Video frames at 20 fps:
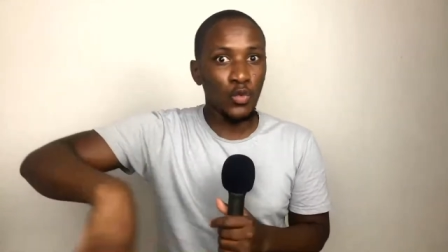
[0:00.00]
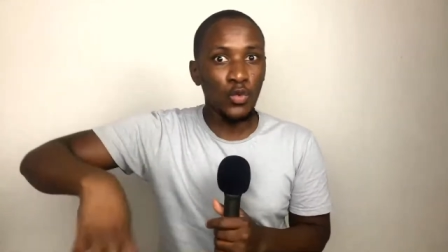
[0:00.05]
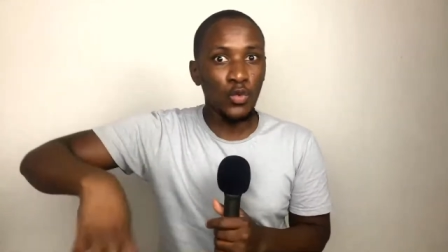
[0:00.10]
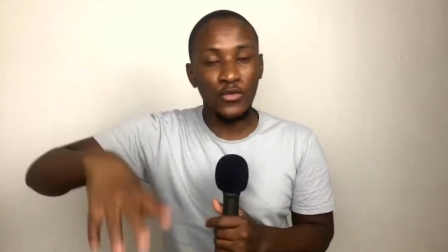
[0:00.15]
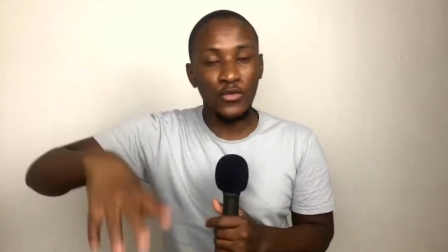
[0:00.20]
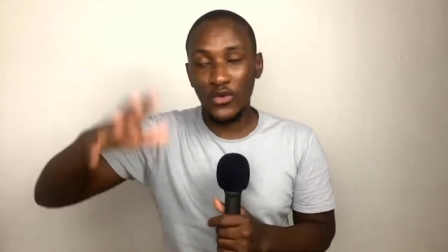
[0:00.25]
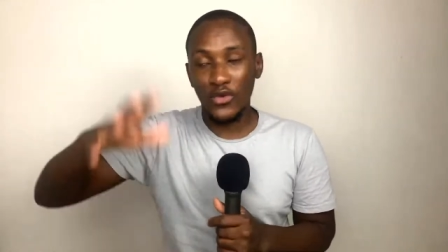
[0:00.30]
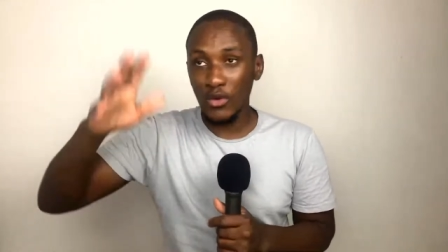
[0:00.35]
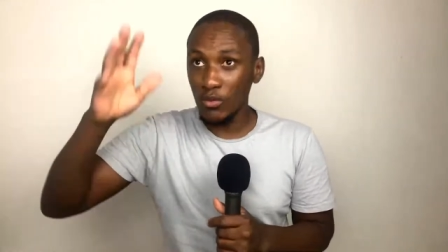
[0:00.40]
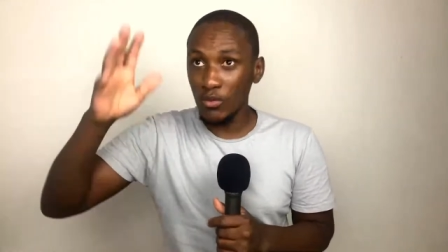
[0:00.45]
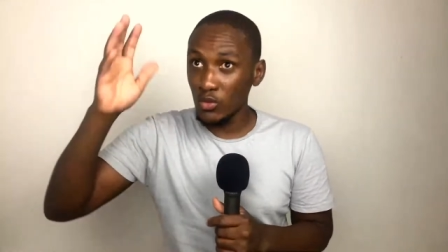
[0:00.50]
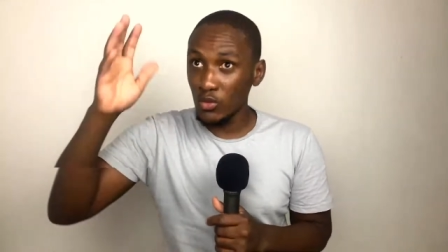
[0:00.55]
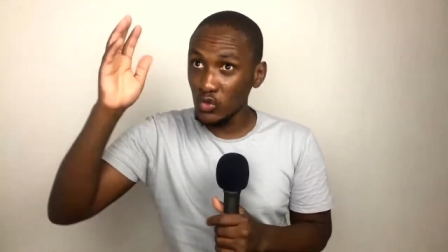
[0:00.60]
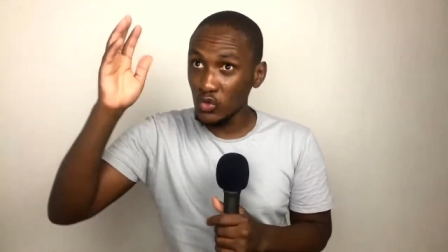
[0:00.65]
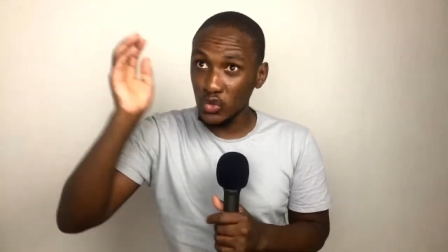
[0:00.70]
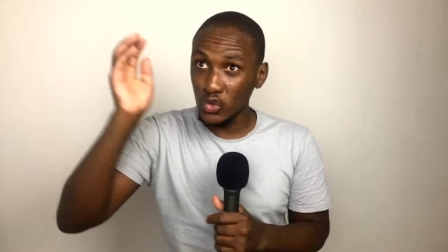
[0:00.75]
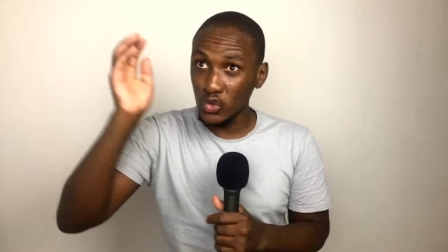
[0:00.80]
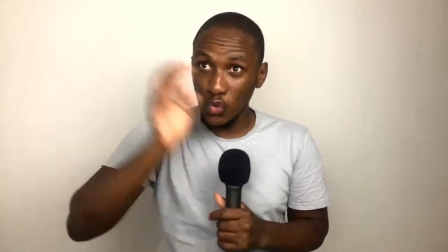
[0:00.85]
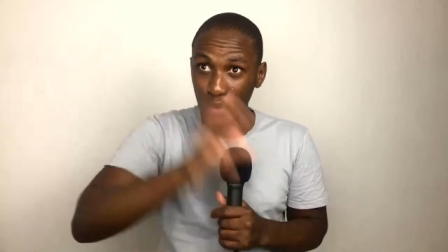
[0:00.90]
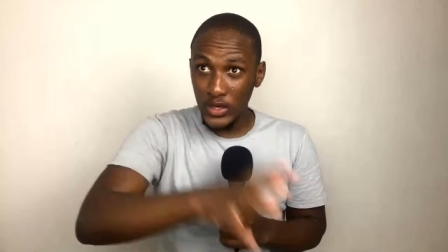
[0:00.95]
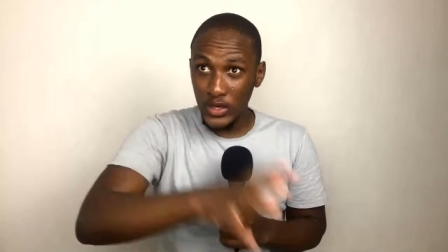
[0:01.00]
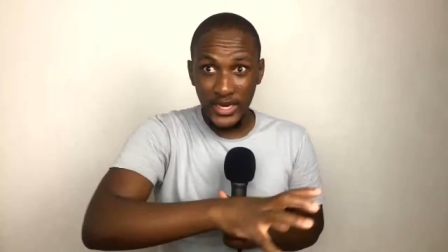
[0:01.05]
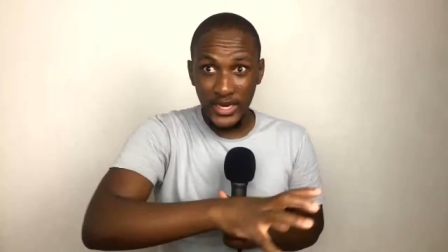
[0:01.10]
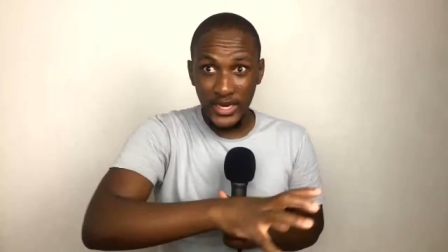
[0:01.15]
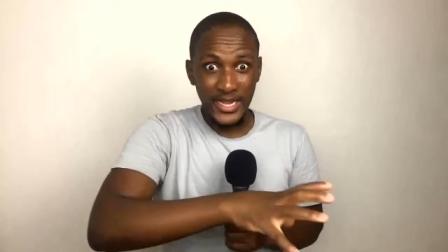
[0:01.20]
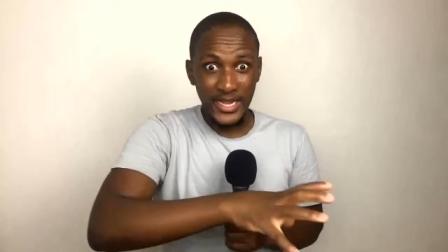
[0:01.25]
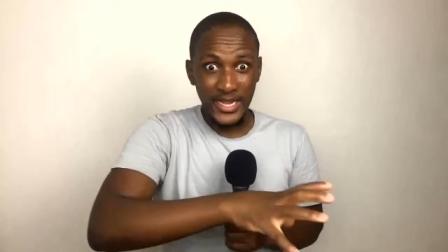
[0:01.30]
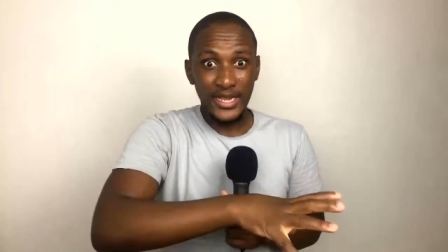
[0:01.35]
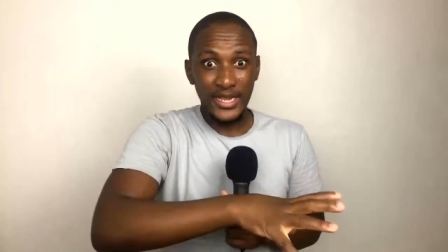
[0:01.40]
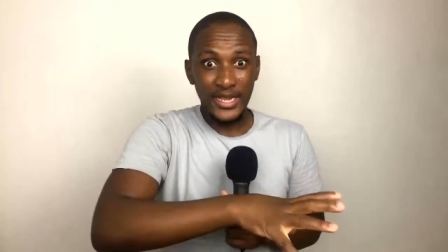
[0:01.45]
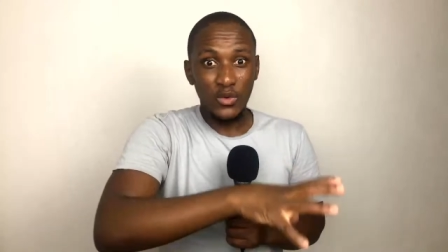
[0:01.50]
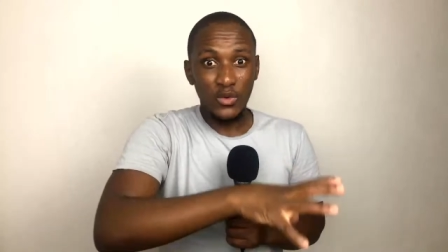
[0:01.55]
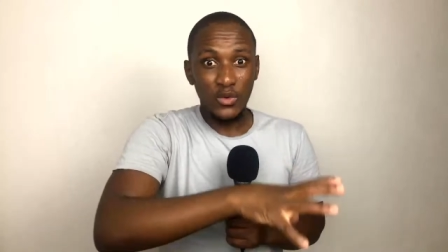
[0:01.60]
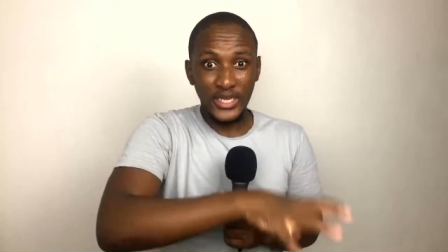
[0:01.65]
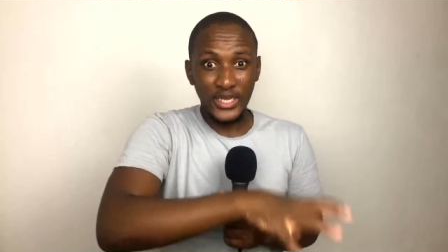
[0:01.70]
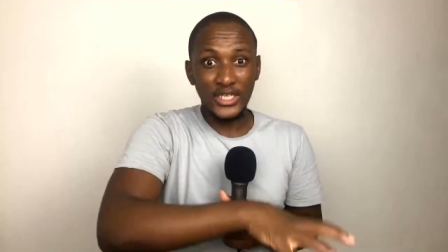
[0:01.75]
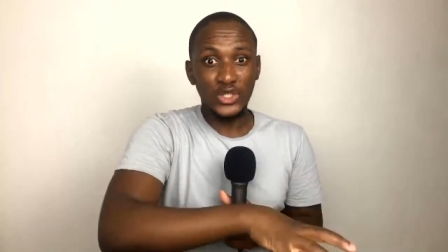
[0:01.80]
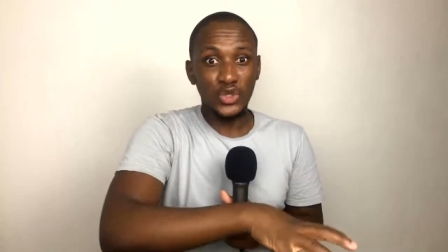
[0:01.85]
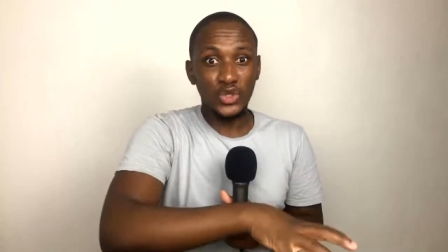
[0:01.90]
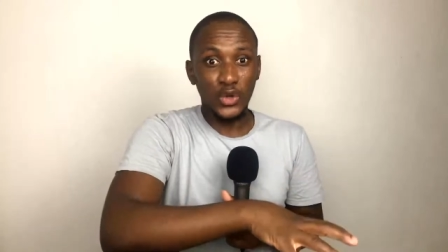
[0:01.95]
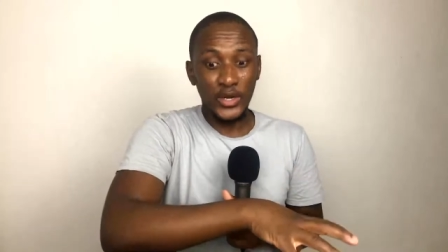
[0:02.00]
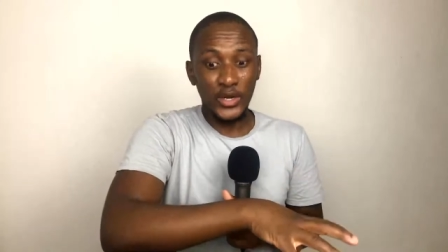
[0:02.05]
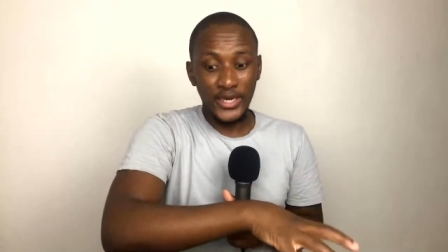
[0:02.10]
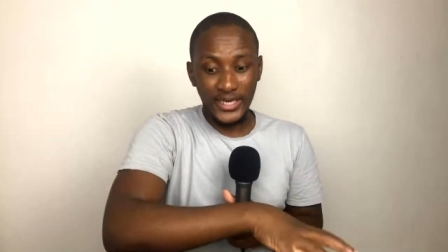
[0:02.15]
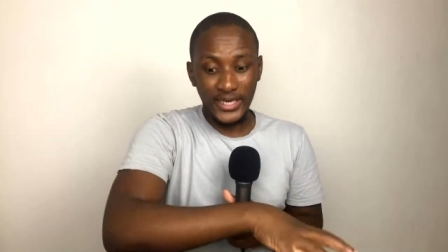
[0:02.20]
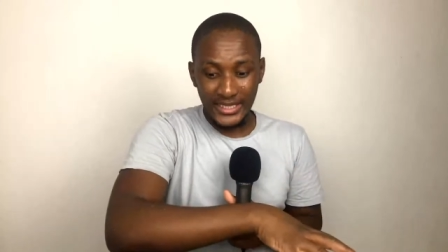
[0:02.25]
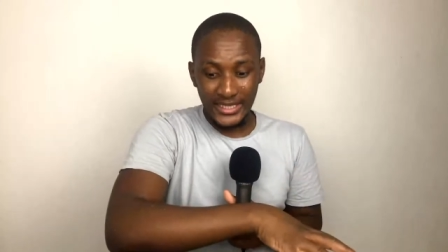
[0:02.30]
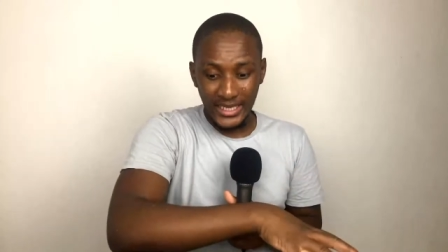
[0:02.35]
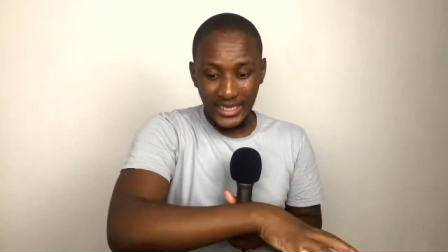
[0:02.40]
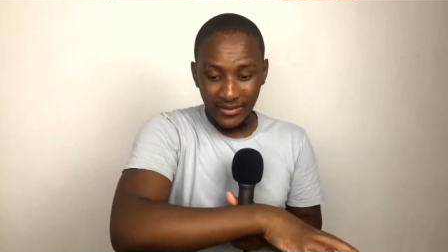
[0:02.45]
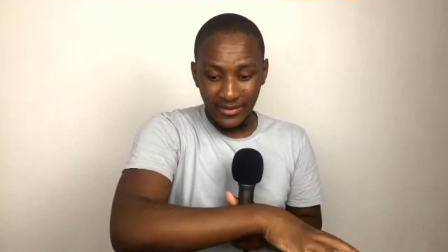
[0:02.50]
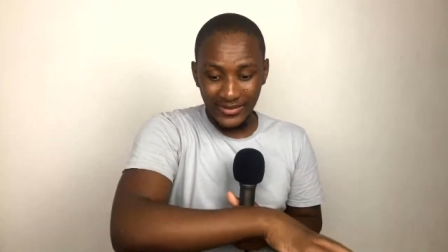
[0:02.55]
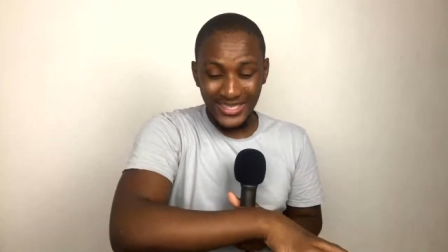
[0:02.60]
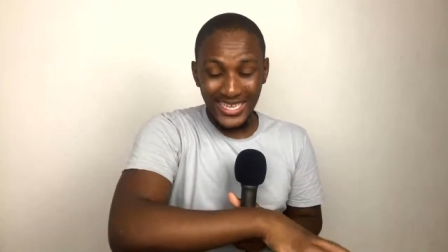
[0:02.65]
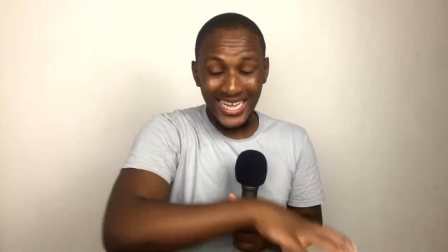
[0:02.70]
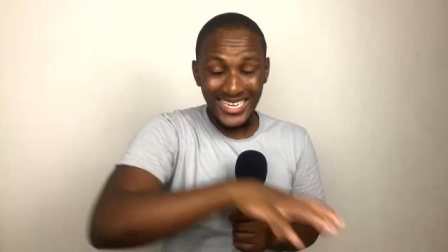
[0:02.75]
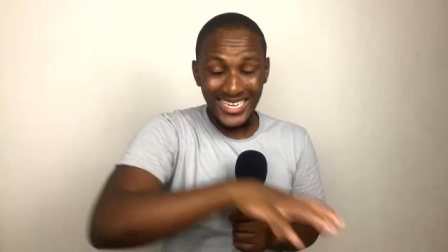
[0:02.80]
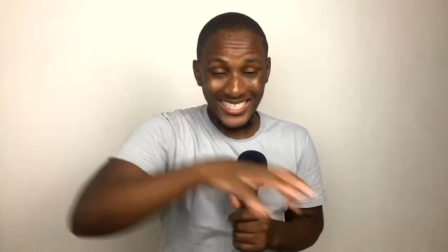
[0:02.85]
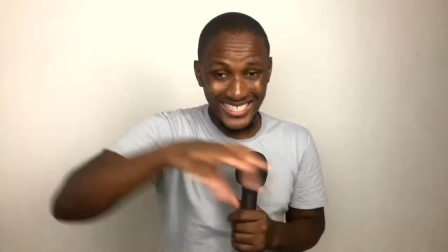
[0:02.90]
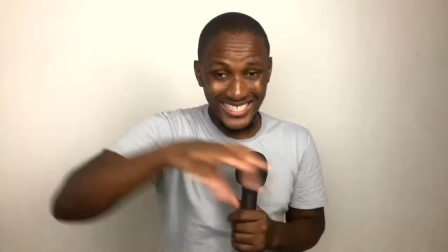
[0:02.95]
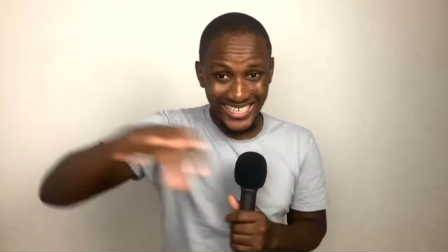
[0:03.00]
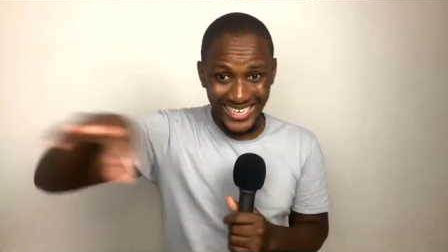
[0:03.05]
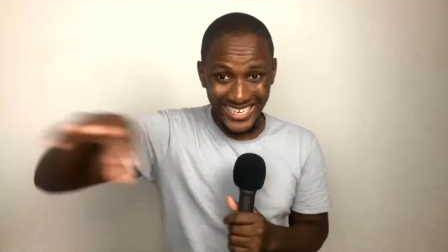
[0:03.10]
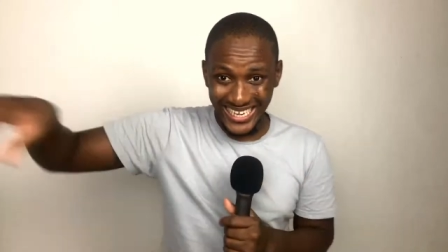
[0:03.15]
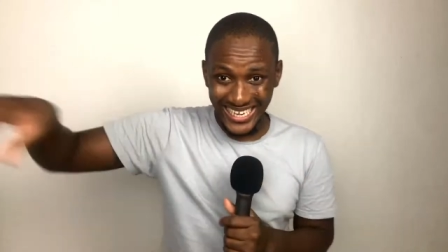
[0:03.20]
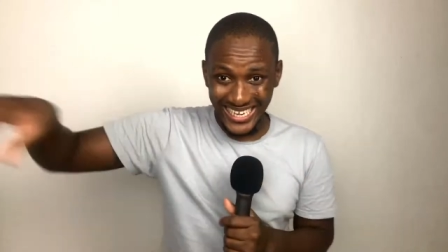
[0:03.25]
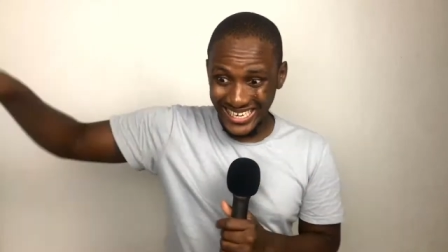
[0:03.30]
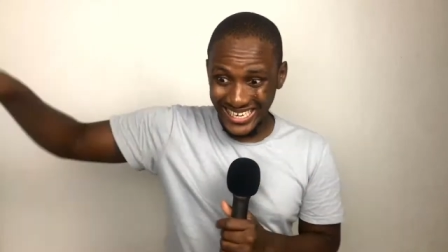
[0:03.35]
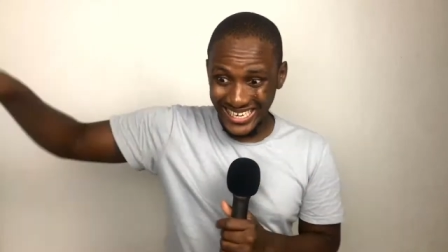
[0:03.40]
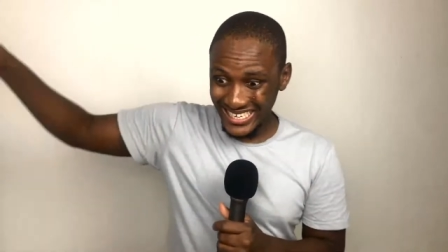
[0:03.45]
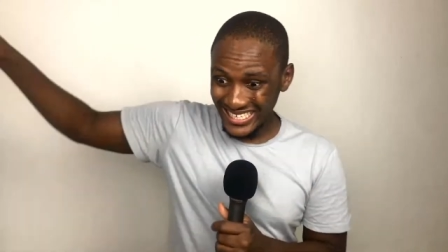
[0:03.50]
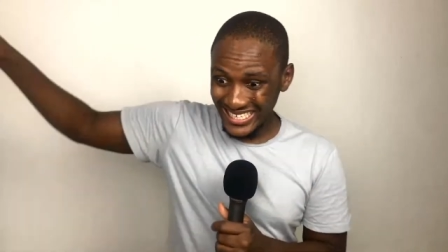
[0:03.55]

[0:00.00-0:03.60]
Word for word: from June when he joined the Chiefs until